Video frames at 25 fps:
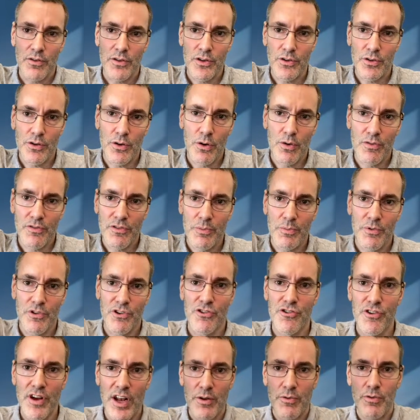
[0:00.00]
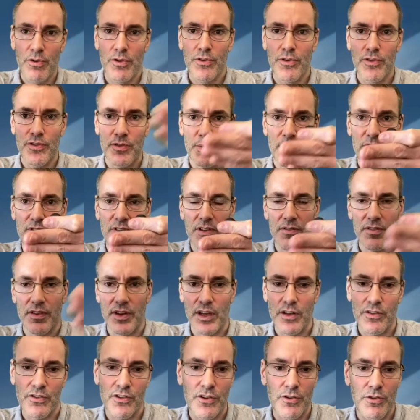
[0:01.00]
You're going from general to
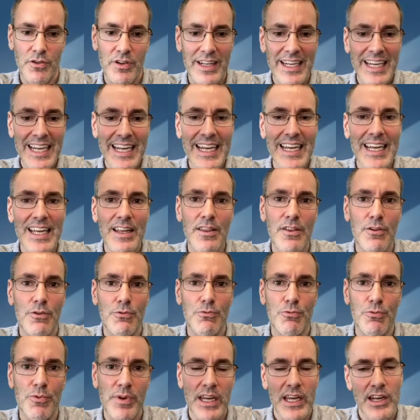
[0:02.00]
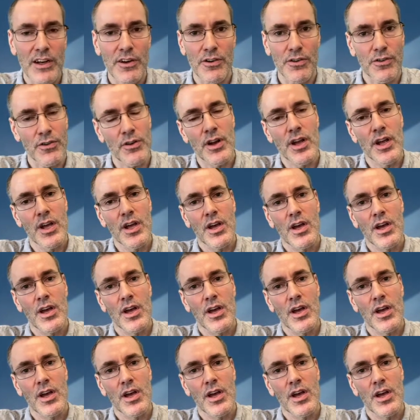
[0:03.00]
specific, and so you're leading the reader